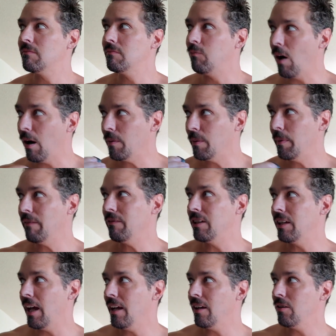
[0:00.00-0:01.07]
Robert
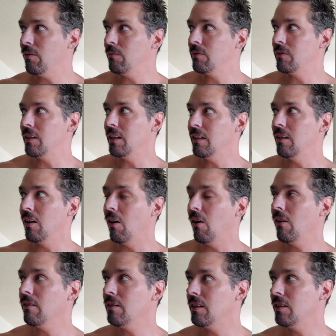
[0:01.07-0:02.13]
Beverly Hale was in the
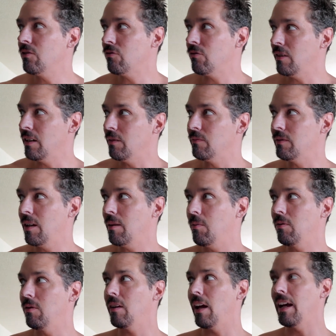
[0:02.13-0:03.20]
art industry
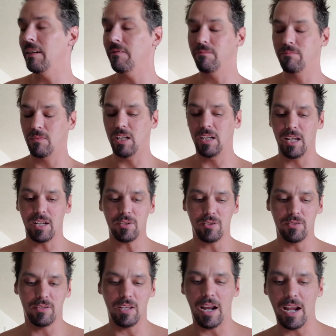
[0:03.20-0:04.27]
and had
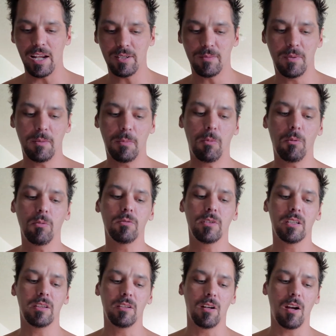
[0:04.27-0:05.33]
connections to ask people to
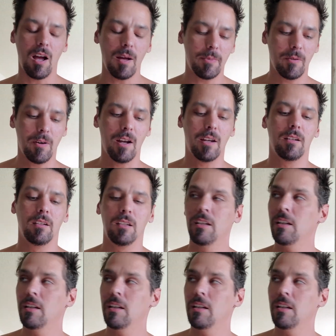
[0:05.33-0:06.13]
get their copyright.